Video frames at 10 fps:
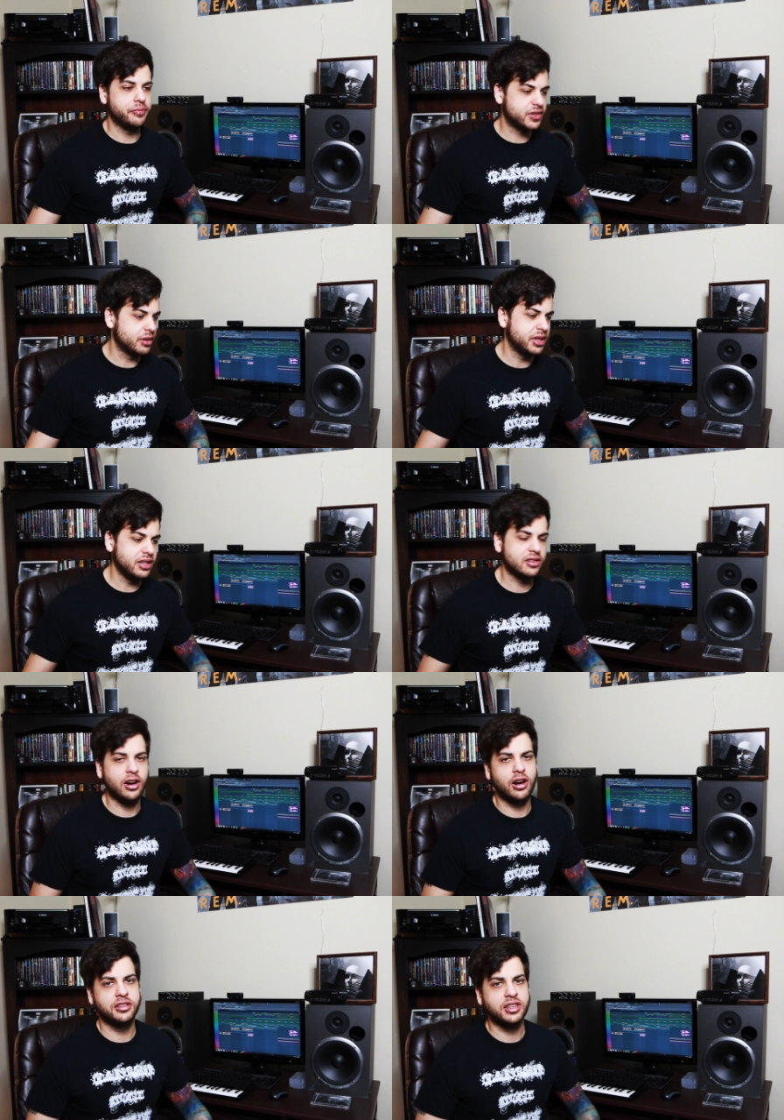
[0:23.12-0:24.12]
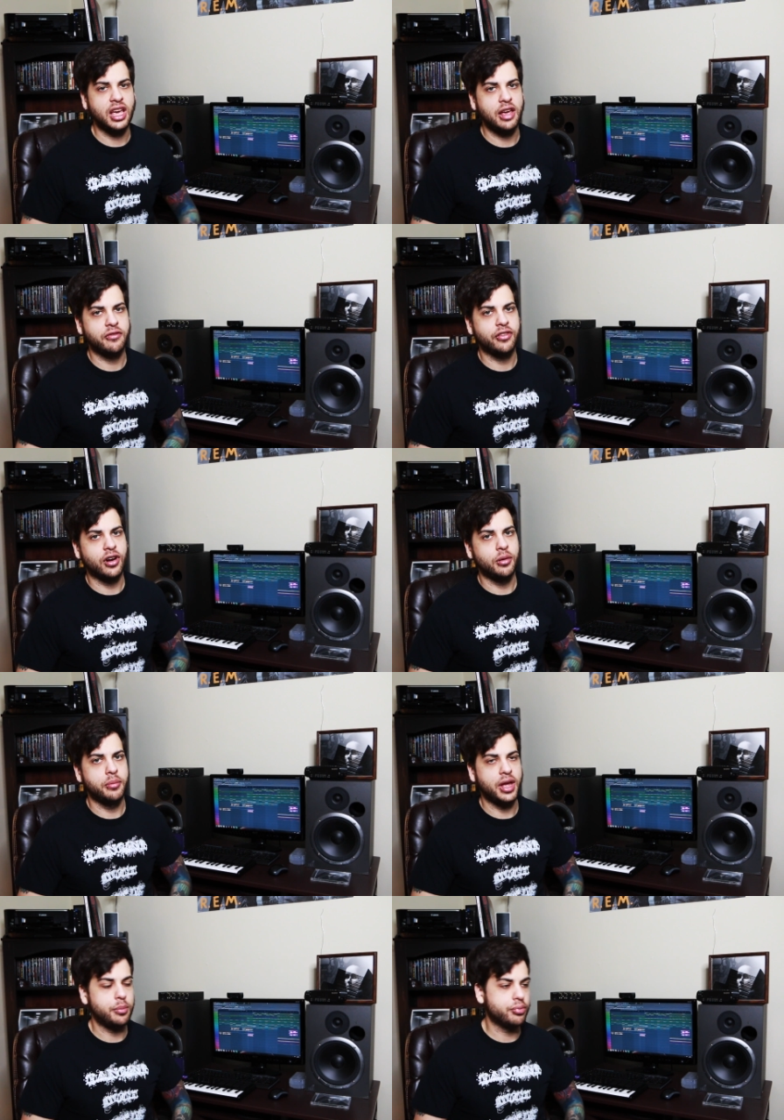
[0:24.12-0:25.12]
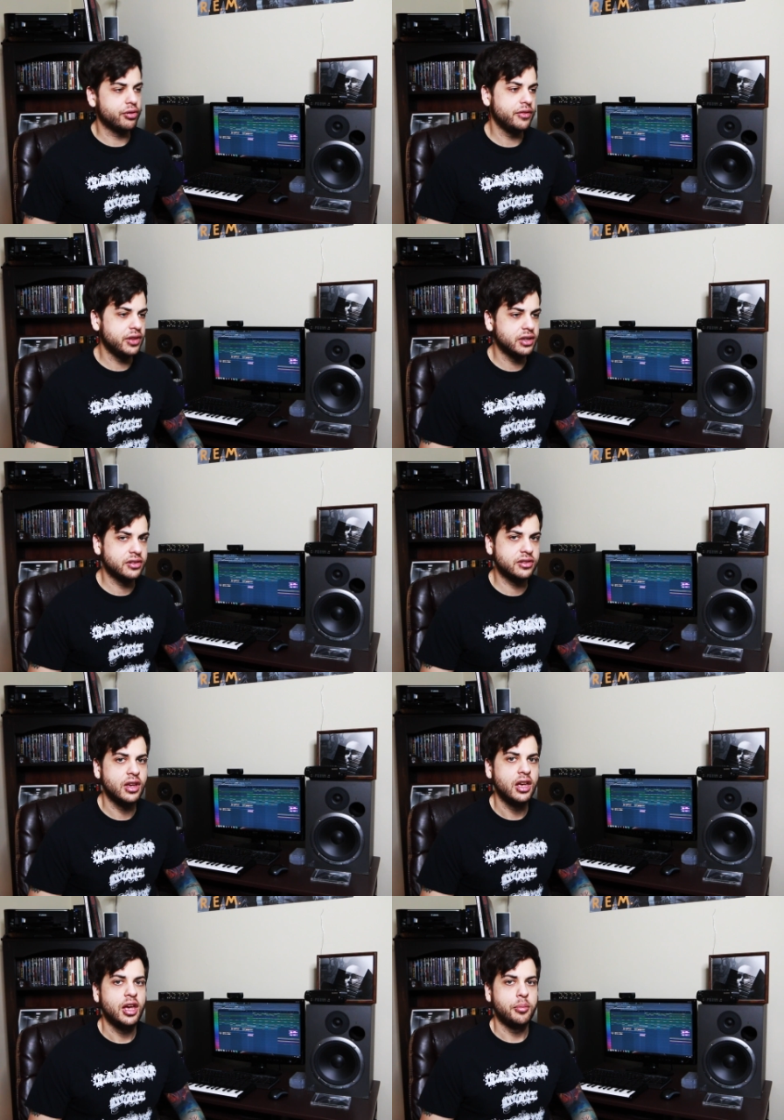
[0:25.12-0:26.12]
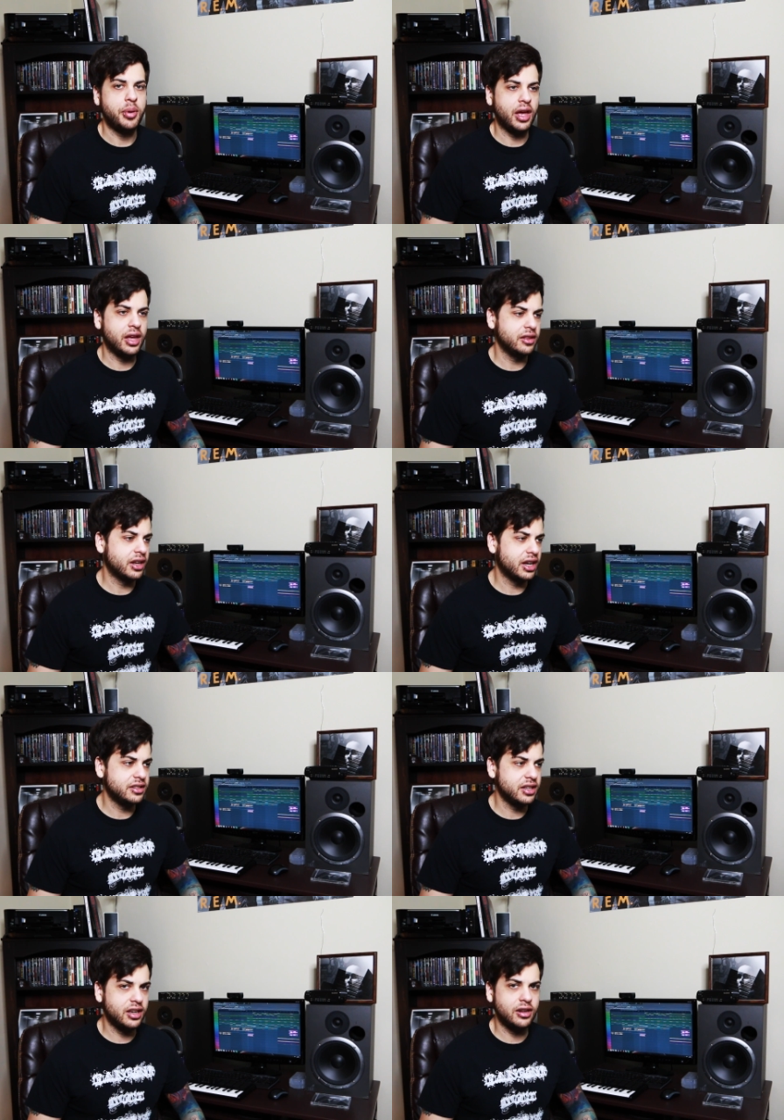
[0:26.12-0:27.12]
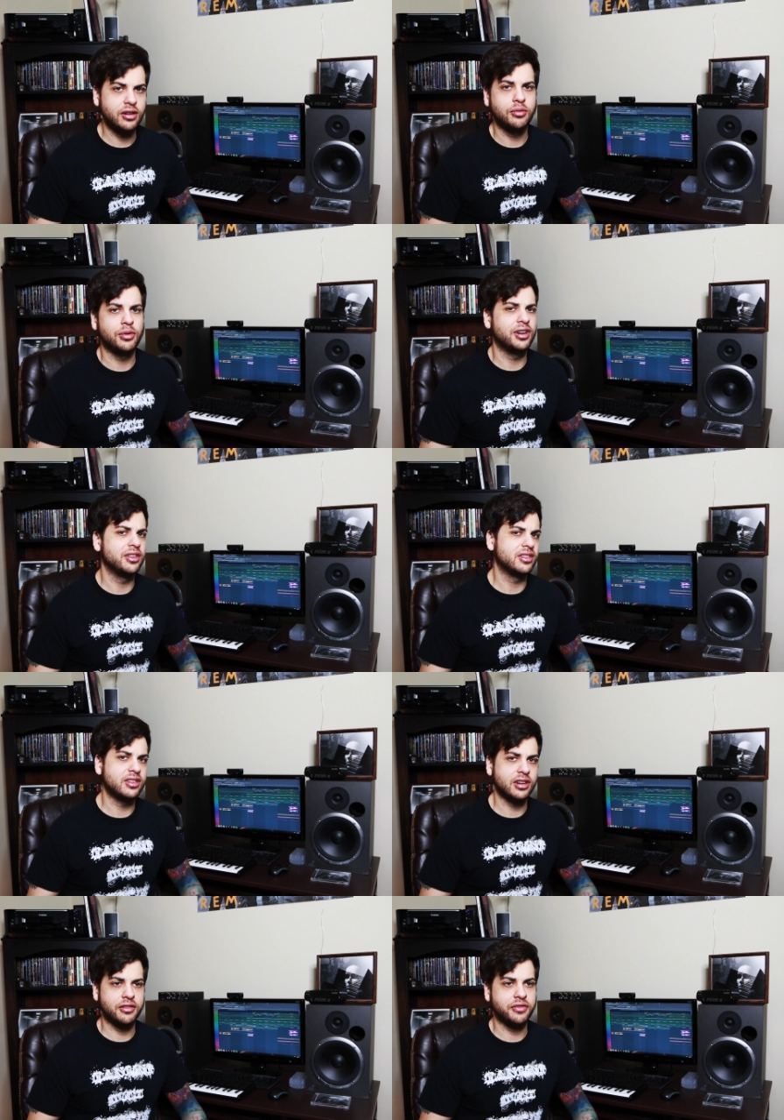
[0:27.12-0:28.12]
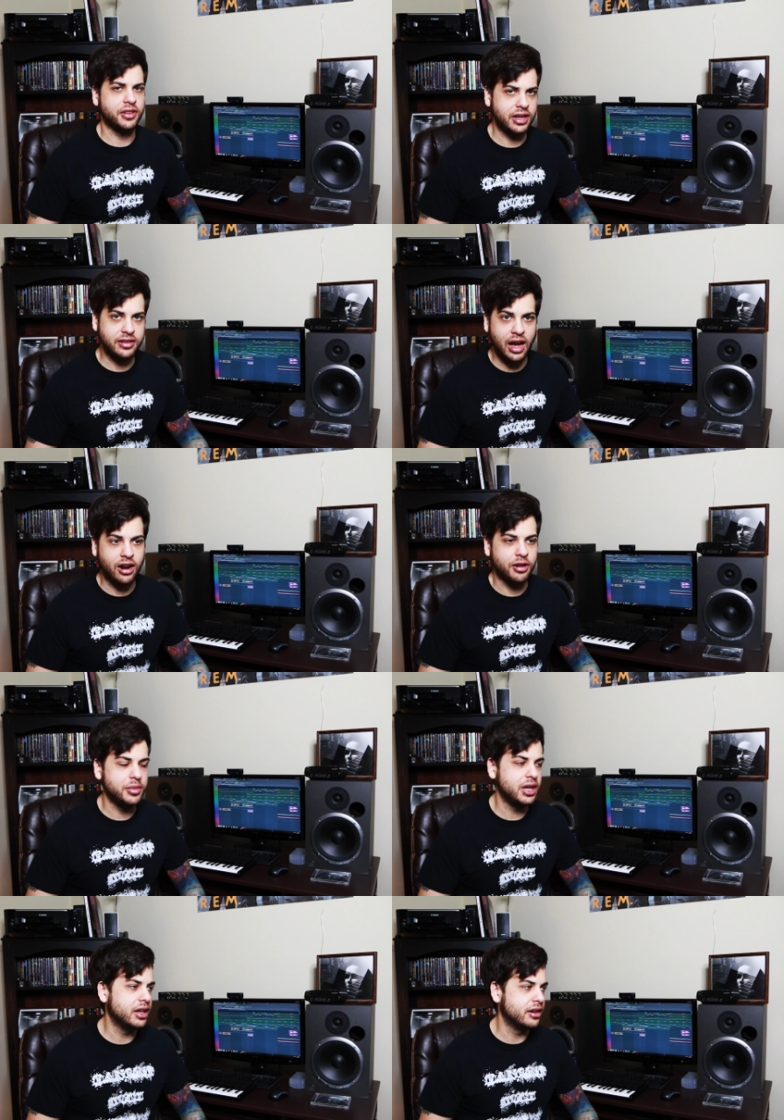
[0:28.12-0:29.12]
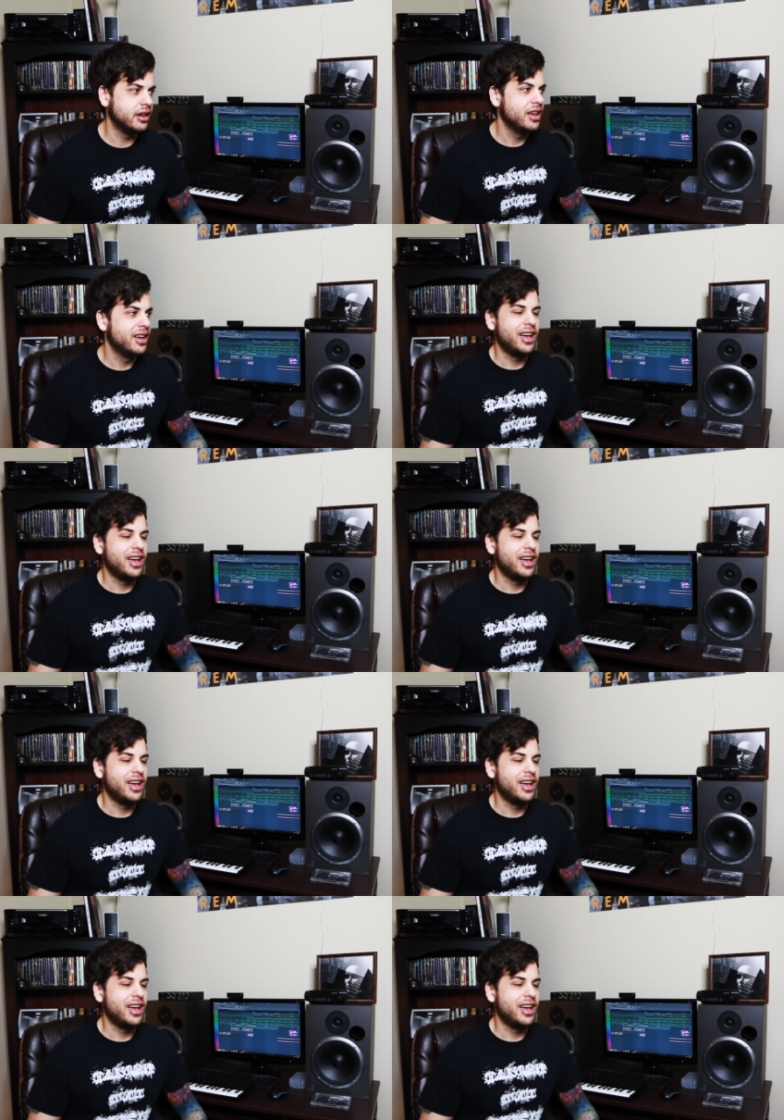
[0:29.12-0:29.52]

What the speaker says: Some of these songs came from a previous band that I did where the singer flaked out on me, and